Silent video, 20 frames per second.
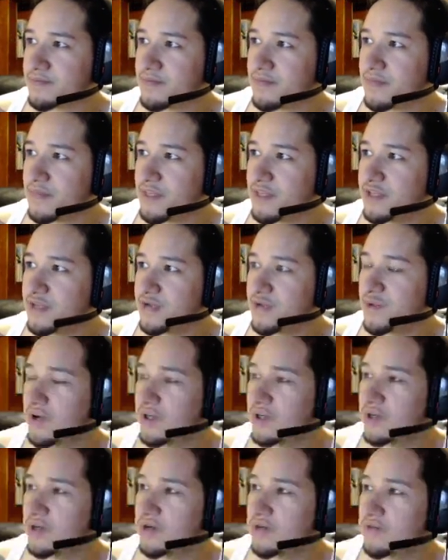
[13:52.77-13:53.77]
you want to
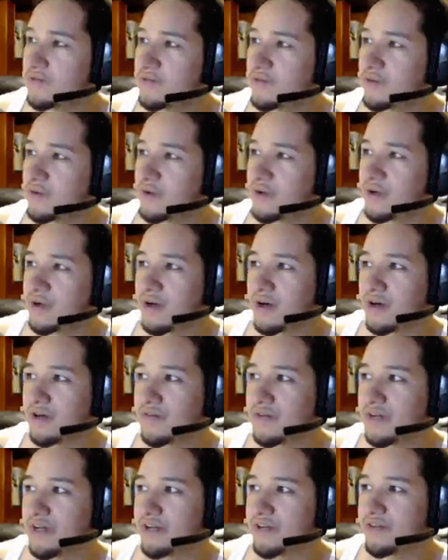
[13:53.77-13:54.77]
go for Heart of
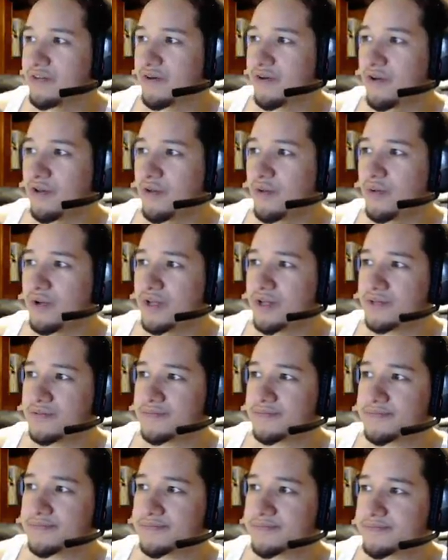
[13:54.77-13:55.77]
Health all the way.
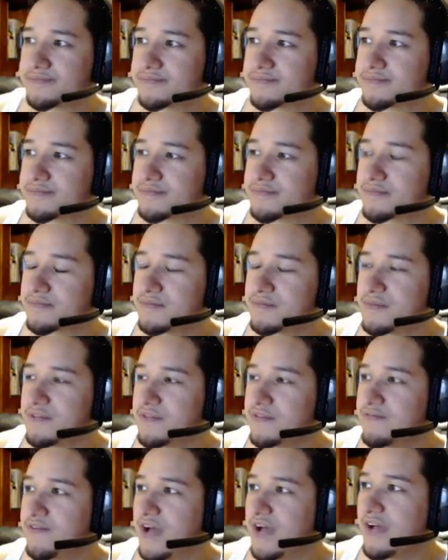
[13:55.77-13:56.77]

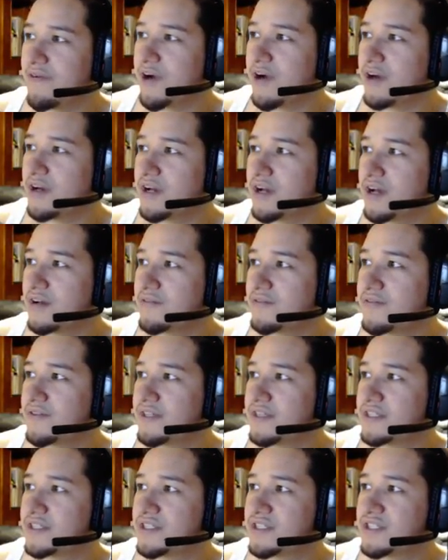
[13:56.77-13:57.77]
5 Heart of Health
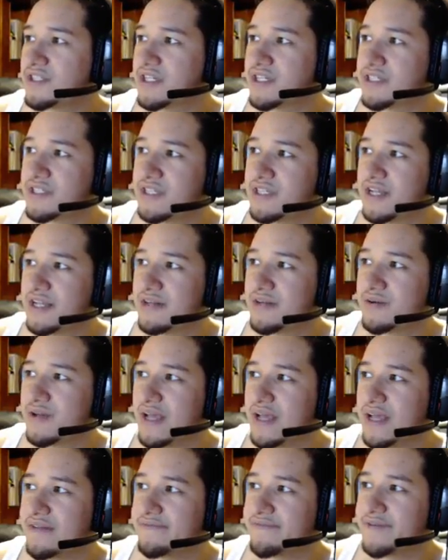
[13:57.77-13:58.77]
is suggested. I don't
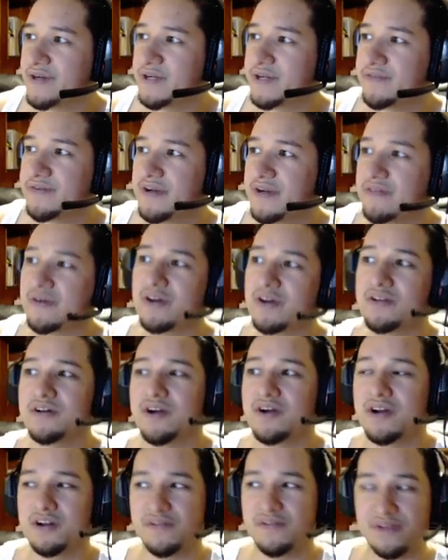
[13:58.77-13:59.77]
have 5
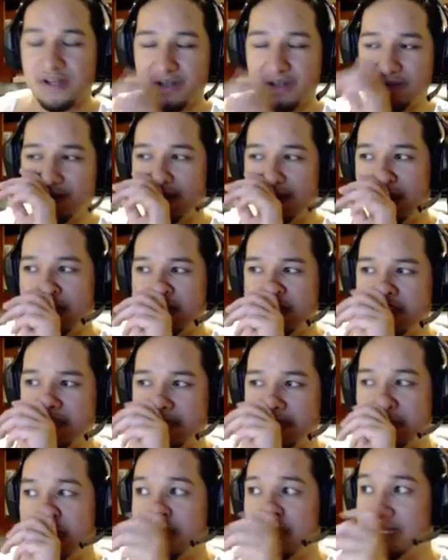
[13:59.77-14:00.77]
Heart of Health. I
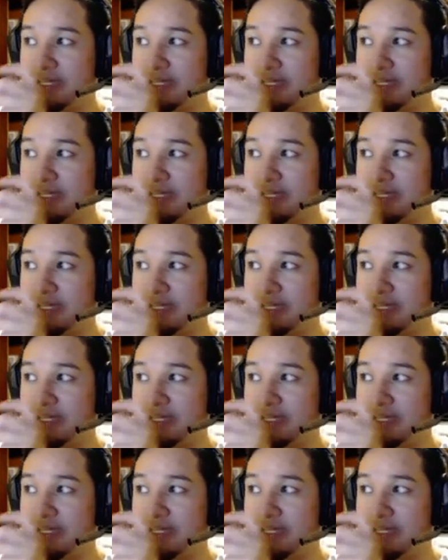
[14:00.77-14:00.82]
actually